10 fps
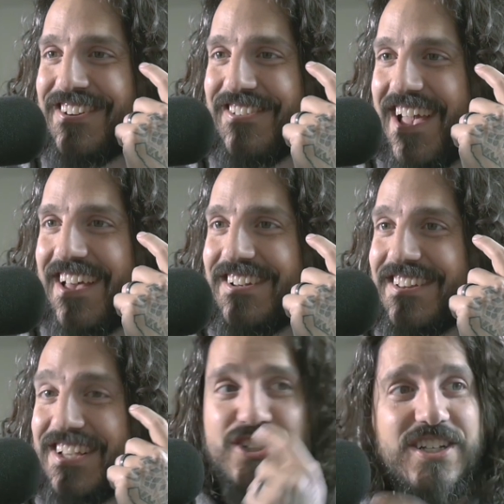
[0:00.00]
in her head.
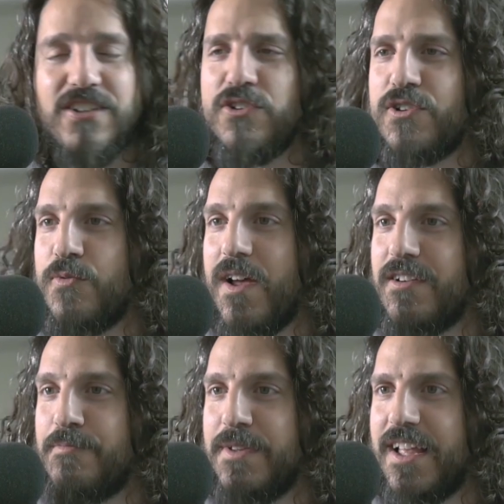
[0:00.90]
Like she could look
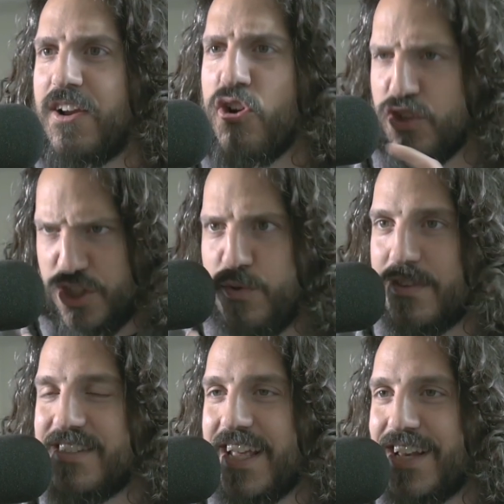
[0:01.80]
around and be like, are you
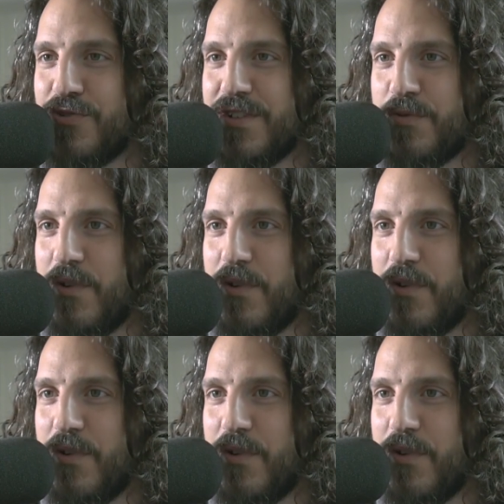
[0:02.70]
the dangerous